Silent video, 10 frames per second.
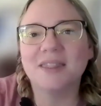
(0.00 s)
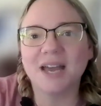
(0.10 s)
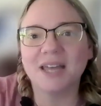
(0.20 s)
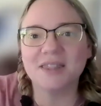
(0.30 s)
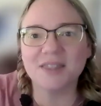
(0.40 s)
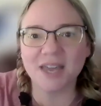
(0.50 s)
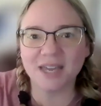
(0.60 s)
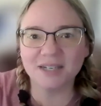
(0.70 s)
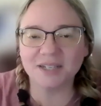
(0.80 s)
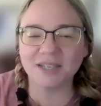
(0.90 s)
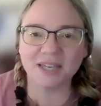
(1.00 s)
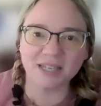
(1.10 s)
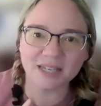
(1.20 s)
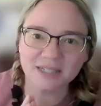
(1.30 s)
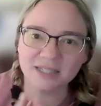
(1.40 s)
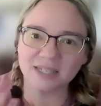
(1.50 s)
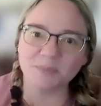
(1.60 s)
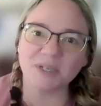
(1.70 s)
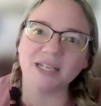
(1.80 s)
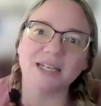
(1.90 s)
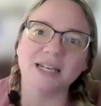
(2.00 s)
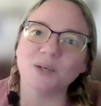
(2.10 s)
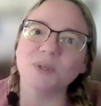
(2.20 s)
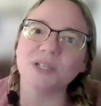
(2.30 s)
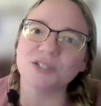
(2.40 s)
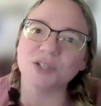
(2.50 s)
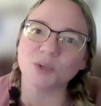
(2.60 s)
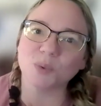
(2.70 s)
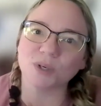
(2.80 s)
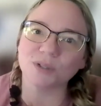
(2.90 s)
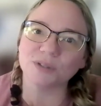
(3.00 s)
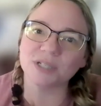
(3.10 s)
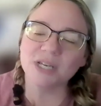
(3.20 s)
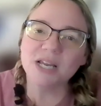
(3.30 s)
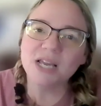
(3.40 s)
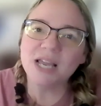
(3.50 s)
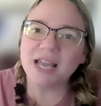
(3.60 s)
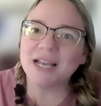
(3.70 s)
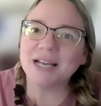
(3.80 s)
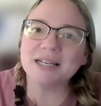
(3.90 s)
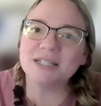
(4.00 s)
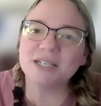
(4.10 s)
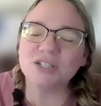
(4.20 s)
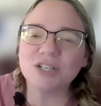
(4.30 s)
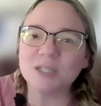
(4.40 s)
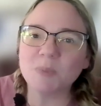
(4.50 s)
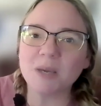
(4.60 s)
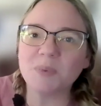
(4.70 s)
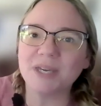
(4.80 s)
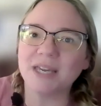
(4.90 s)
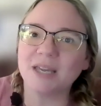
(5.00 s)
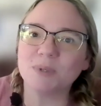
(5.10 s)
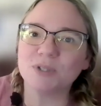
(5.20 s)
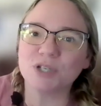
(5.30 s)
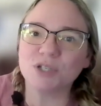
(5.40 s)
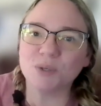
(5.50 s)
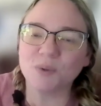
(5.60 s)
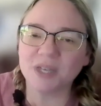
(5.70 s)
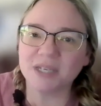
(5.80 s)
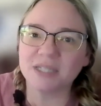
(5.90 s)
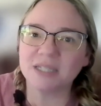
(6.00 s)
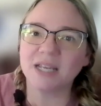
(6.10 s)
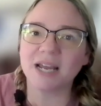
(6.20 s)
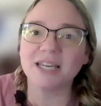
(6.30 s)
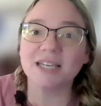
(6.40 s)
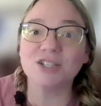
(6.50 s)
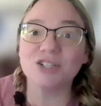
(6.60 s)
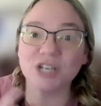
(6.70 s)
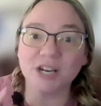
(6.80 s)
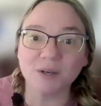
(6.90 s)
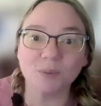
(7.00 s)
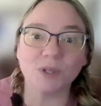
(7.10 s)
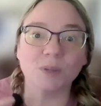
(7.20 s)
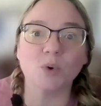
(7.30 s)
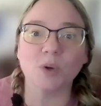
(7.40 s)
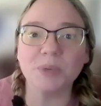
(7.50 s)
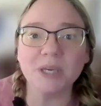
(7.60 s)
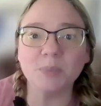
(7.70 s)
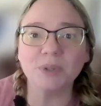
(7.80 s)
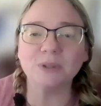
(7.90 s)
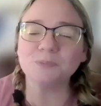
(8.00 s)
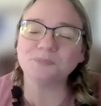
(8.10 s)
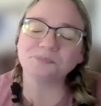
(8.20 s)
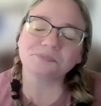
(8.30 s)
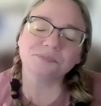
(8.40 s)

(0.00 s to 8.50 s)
that then can get disseminated out into the world. And just by being able to do this, then I can share it with more people.